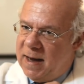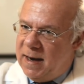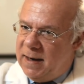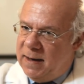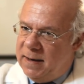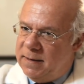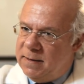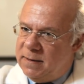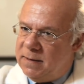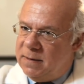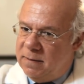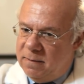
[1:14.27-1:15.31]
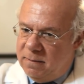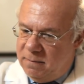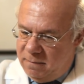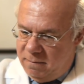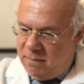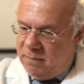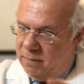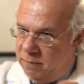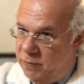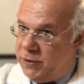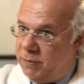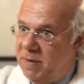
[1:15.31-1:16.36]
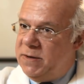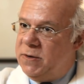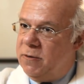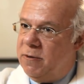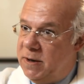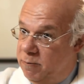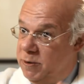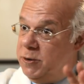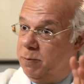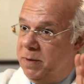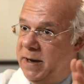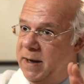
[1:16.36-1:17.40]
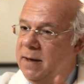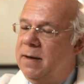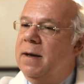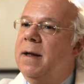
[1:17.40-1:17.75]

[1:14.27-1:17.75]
islands, which menstruate, which bleed,